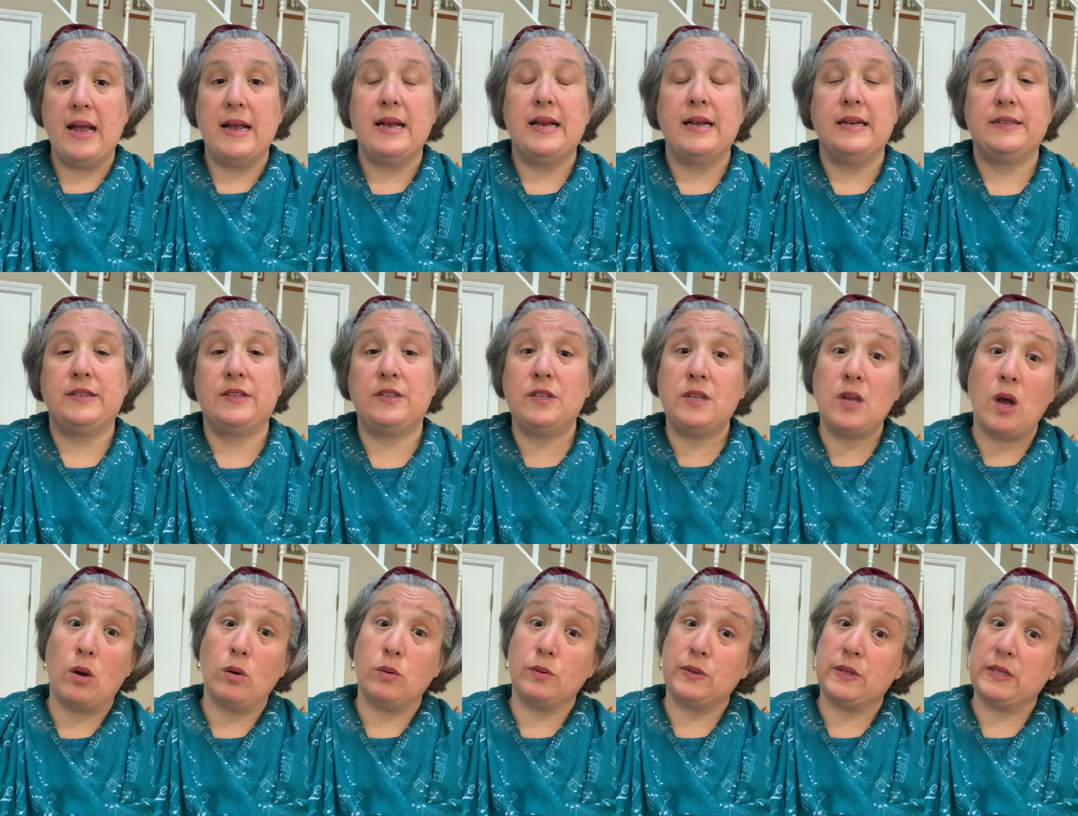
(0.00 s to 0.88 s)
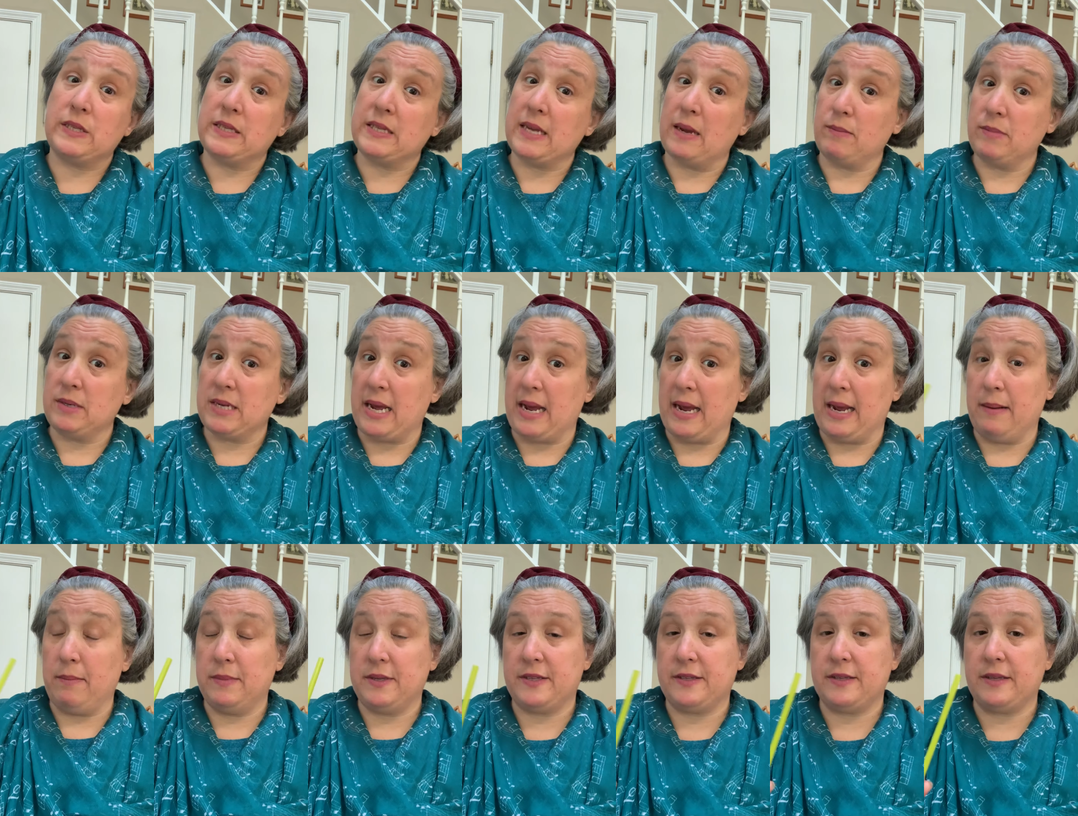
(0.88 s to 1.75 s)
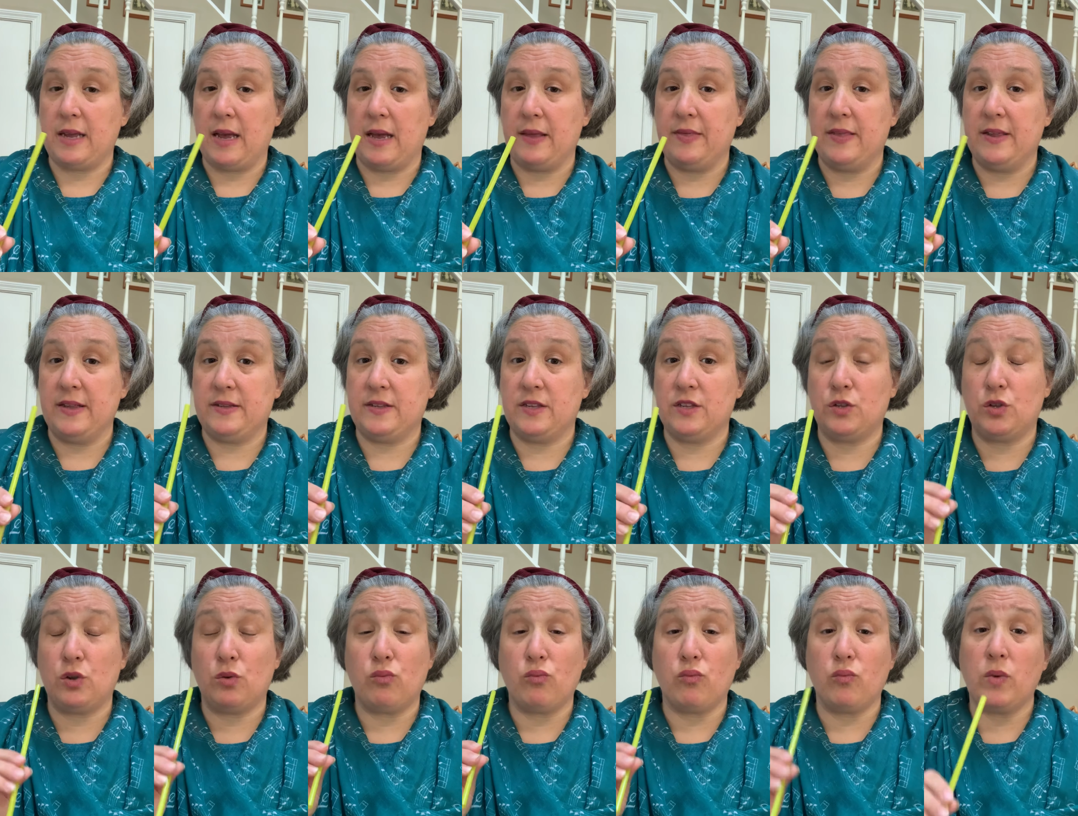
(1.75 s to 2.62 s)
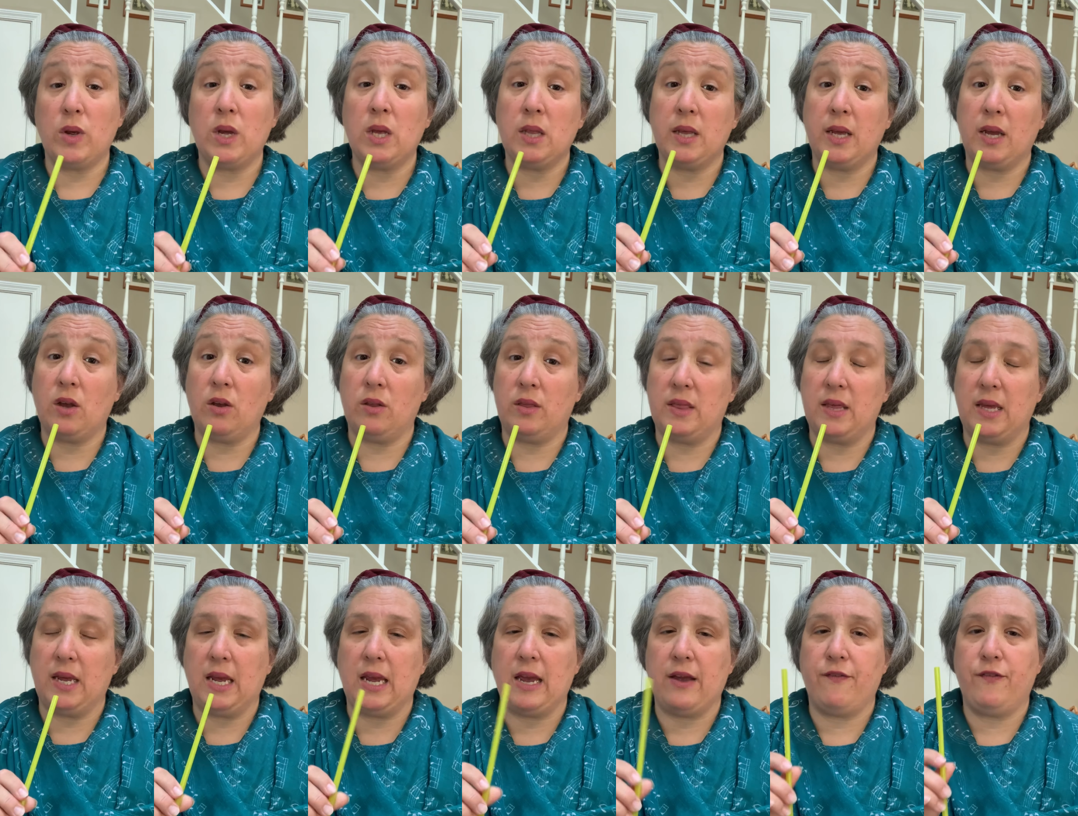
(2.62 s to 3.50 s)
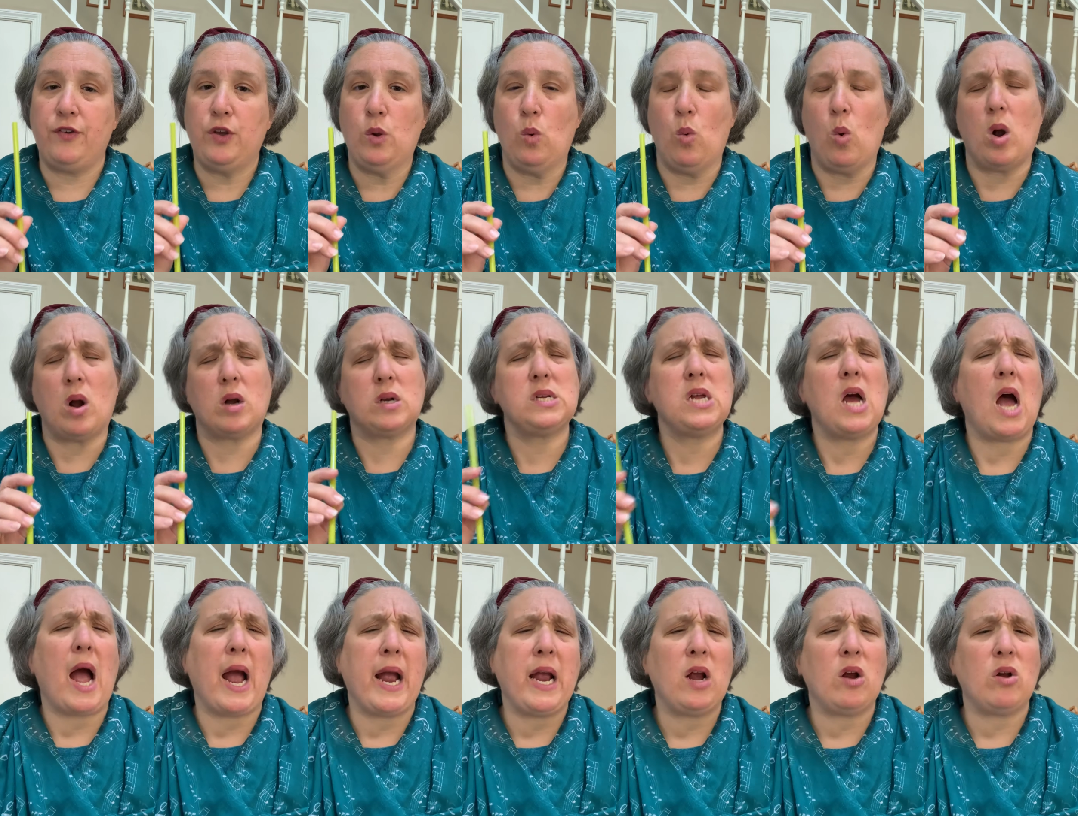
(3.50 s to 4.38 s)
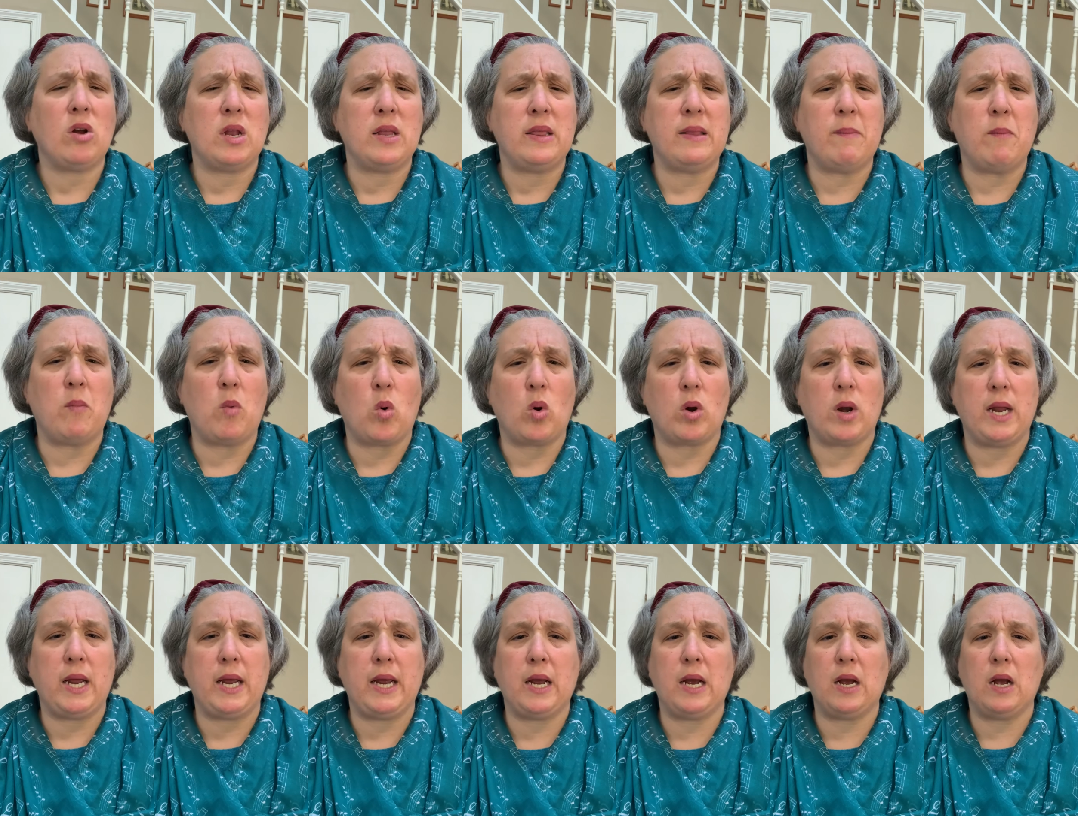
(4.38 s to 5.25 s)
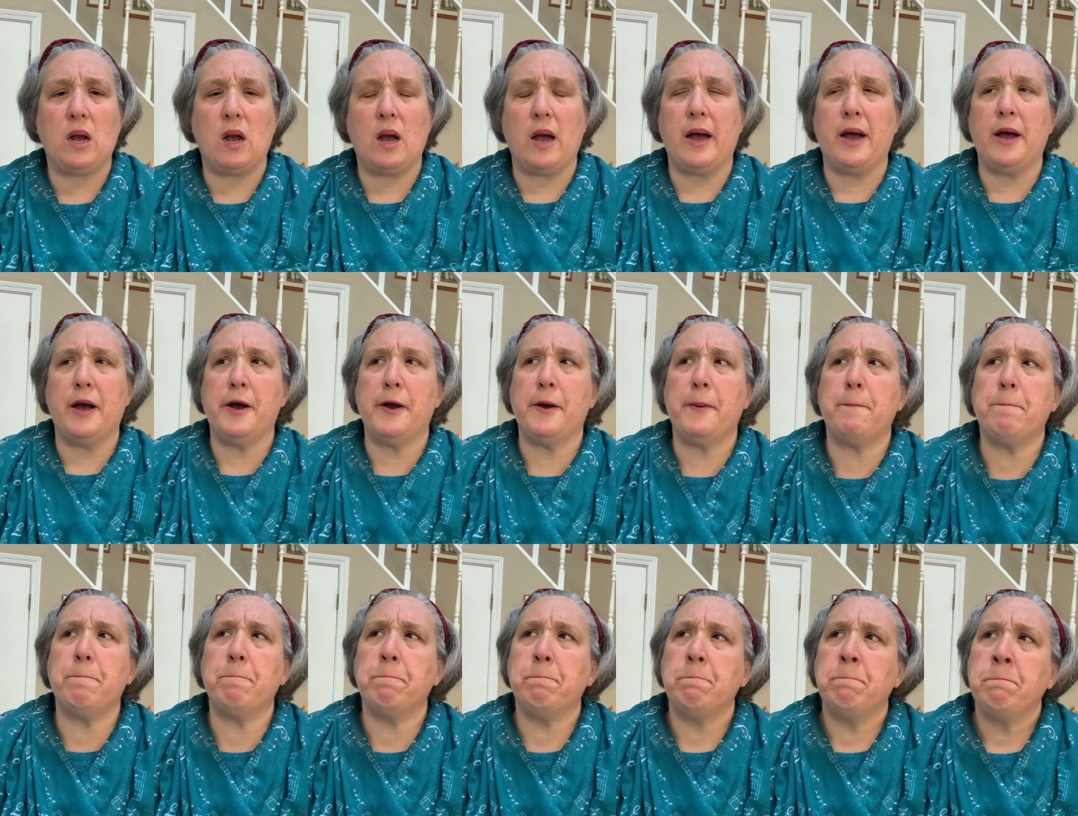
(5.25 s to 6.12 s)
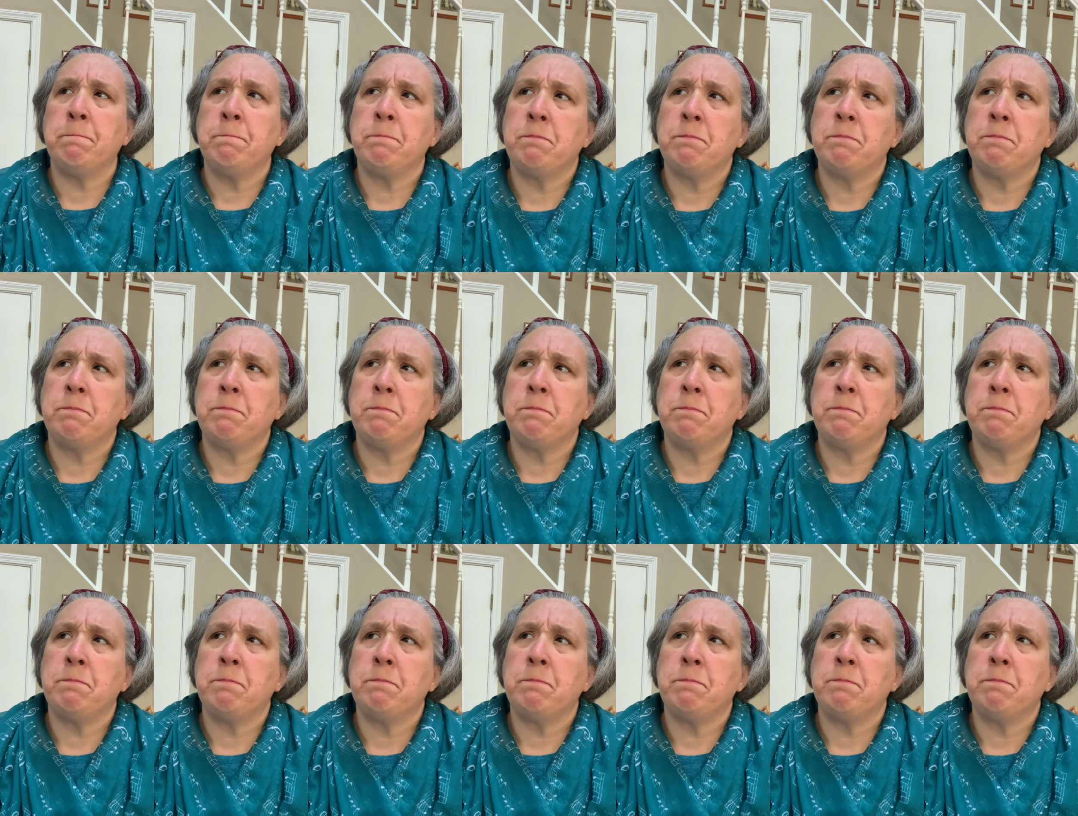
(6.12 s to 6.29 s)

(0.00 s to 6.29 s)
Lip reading: So sometimes this is a really good thing if you are tired in the morning and